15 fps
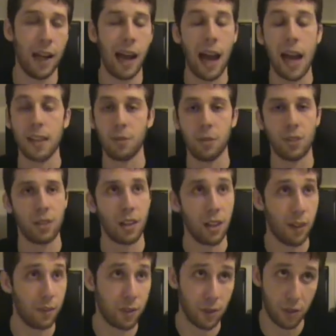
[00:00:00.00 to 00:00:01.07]
as much as I
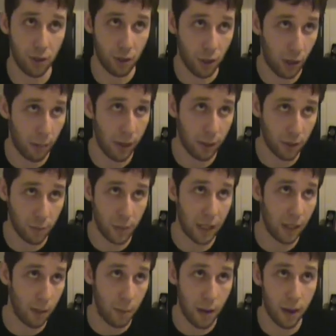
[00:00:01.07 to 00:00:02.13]
love Shawn Michaels being
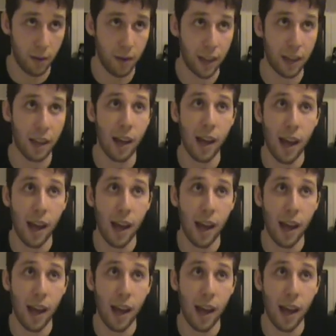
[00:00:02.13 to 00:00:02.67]
in the main event,